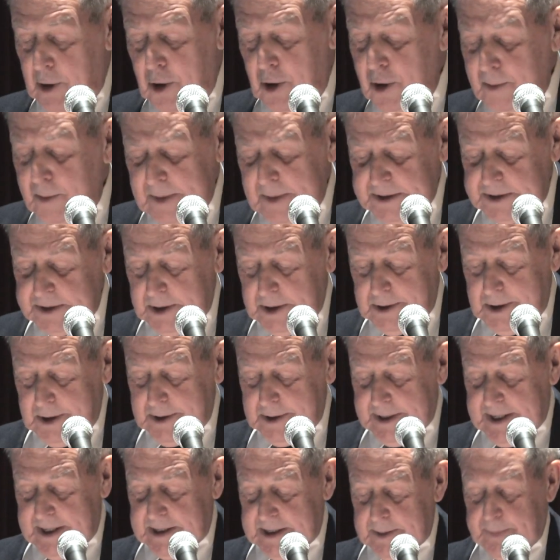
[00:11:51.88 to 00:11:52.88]
almost all
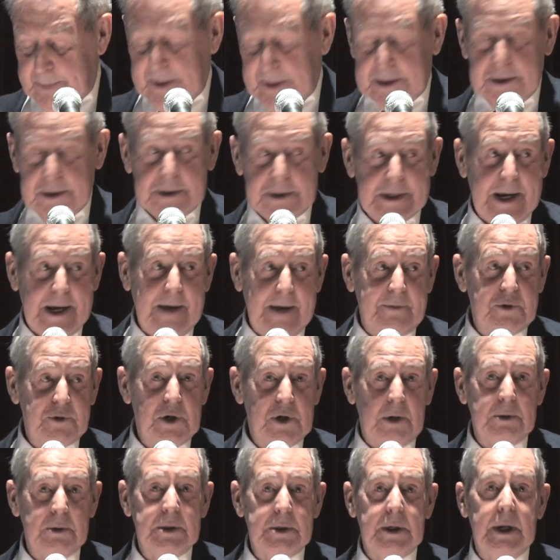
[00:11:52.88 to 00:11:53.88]
the other pictures I have
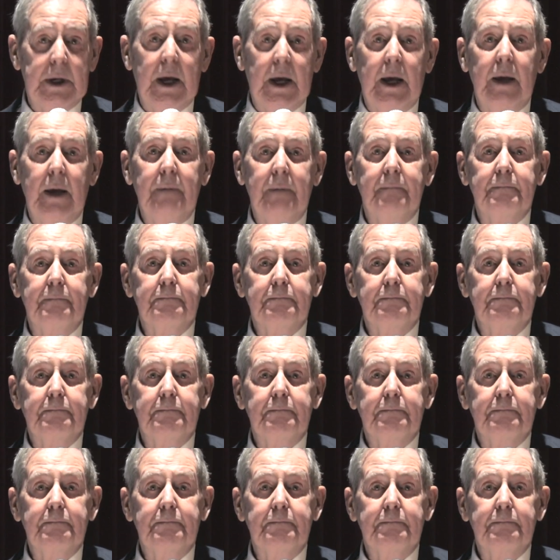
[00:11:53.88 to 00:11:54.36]
shown today.